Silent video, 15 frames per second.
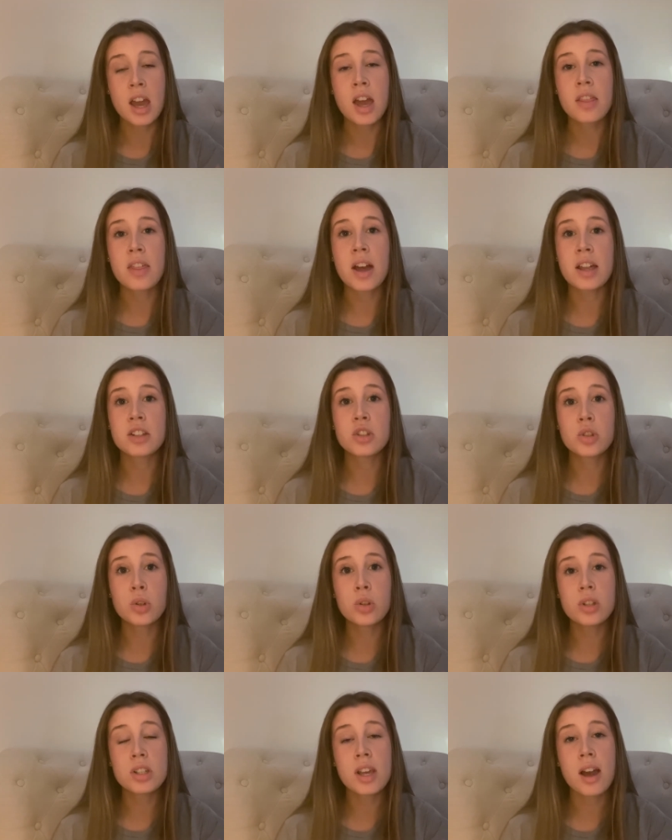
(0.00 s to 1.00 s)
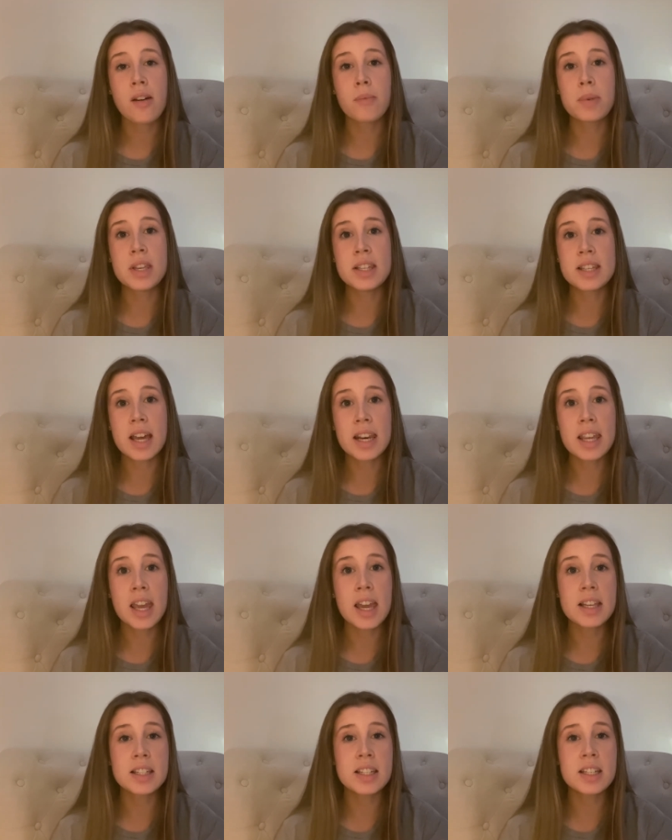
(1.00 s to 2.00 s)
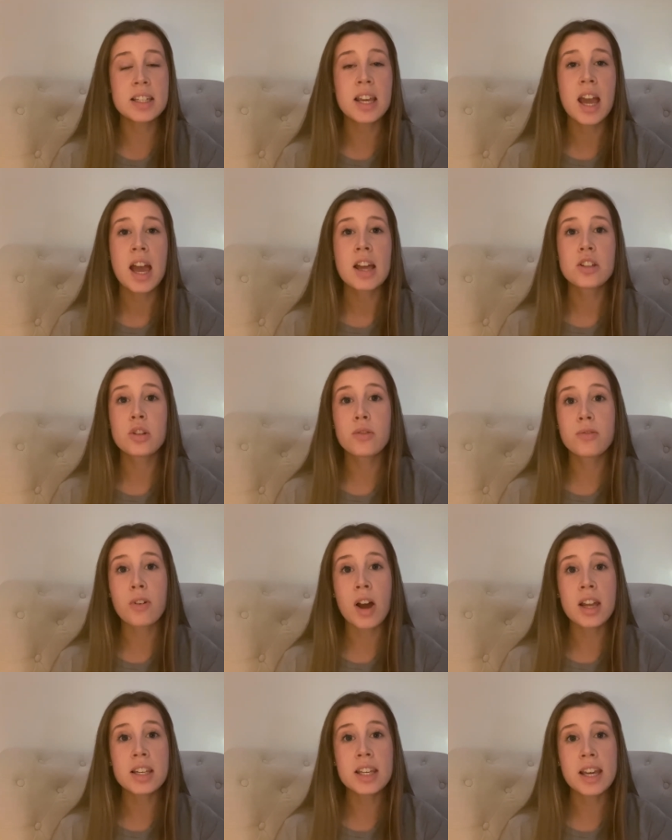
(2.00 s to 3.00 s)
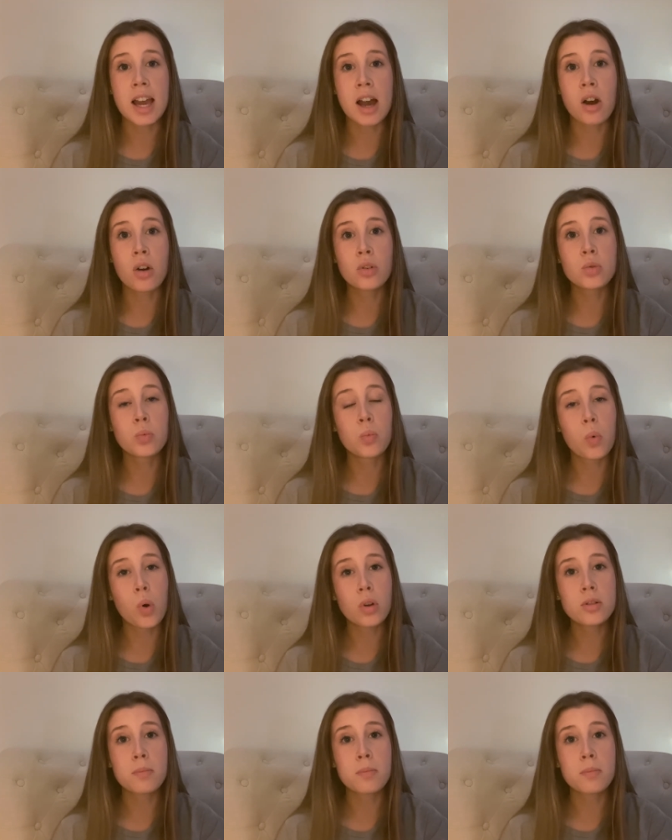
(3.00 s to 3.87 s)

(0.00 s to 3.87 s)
that students have been dedicated to finding out what